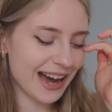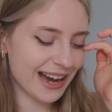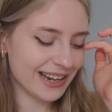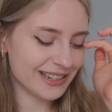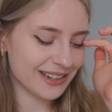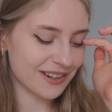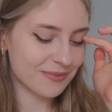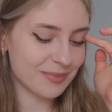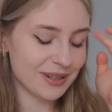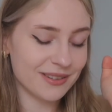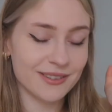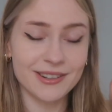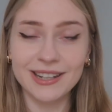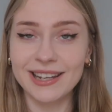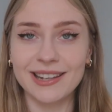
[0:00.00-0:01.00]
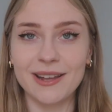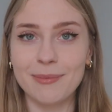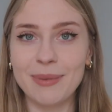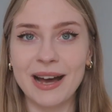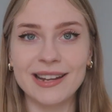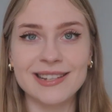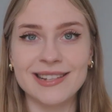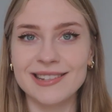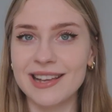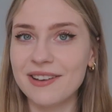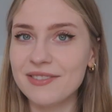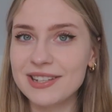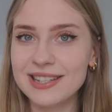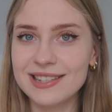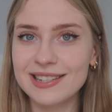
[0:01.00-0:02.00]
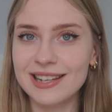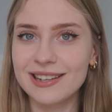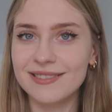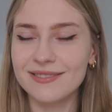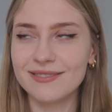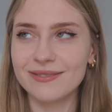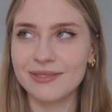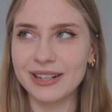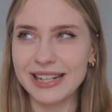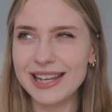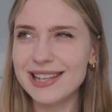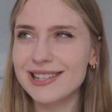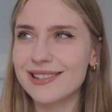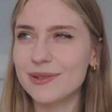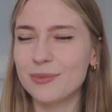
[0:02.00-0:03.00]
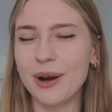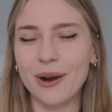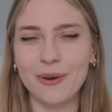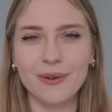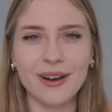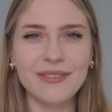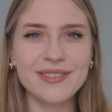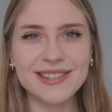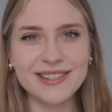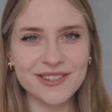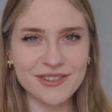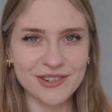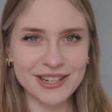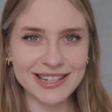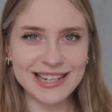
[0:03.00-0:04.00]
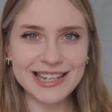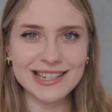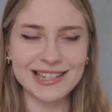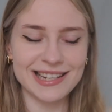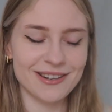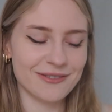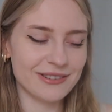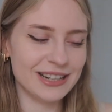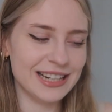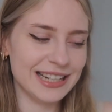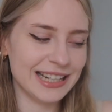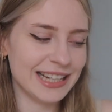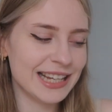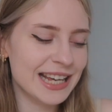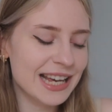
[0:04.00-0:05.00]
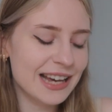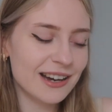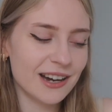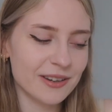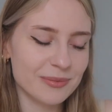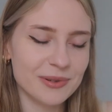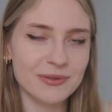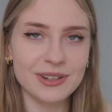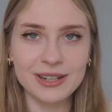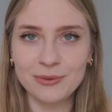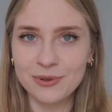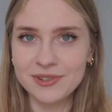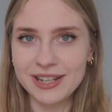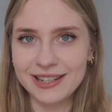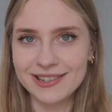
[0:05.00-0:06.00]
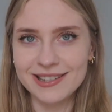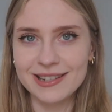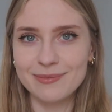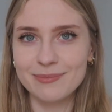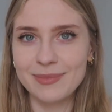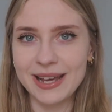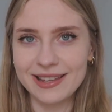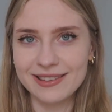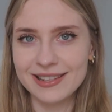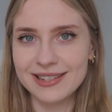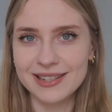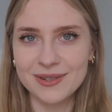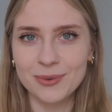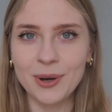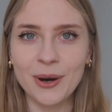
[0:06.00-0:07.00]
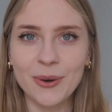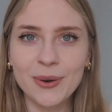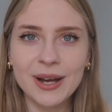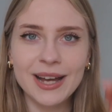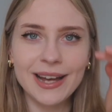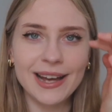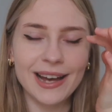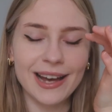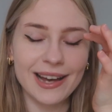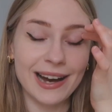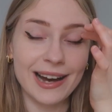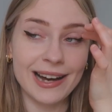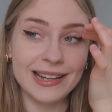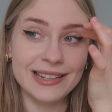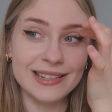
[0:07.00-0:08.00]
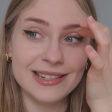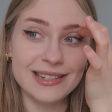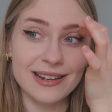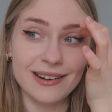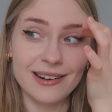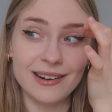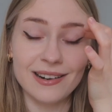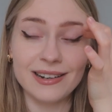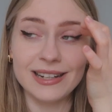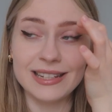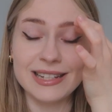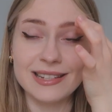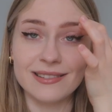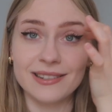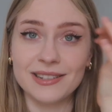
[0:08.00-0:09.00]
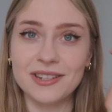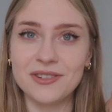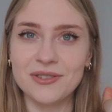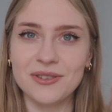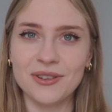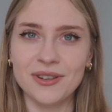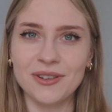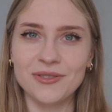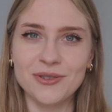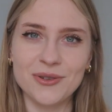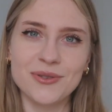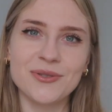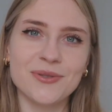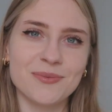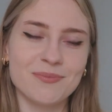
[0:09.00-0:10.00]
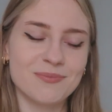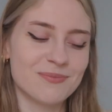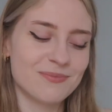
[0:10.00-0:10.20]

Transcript: And I've been looking at the pattern ever since it released, well, ever since she knitted it really. I've been really wanting to make this as well, and I decided to just